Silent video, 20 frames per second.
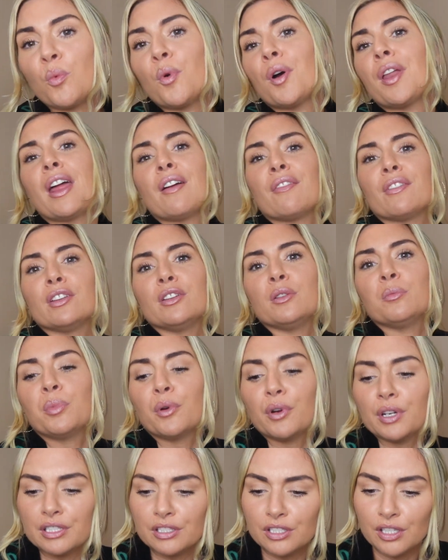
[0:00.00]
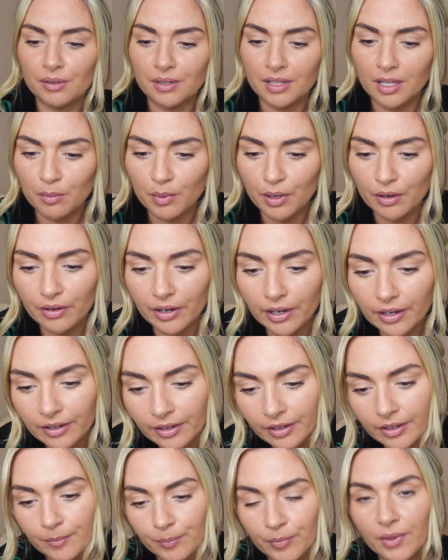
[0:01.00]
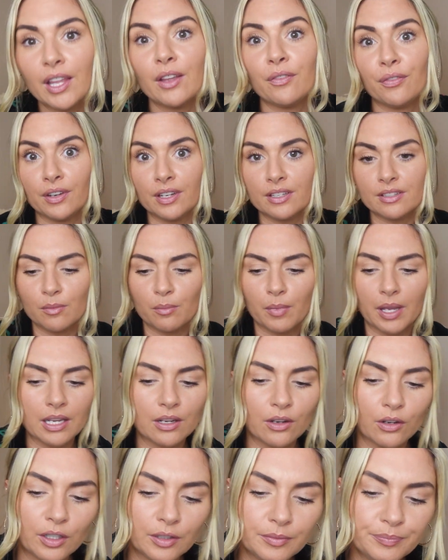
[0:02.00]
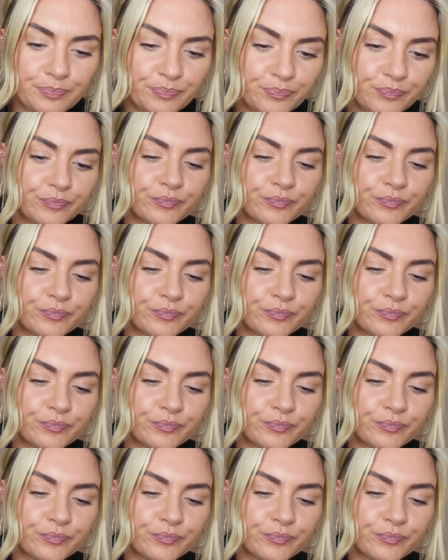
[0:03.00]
whatever you boys do in the mirror, if it isn't makeup.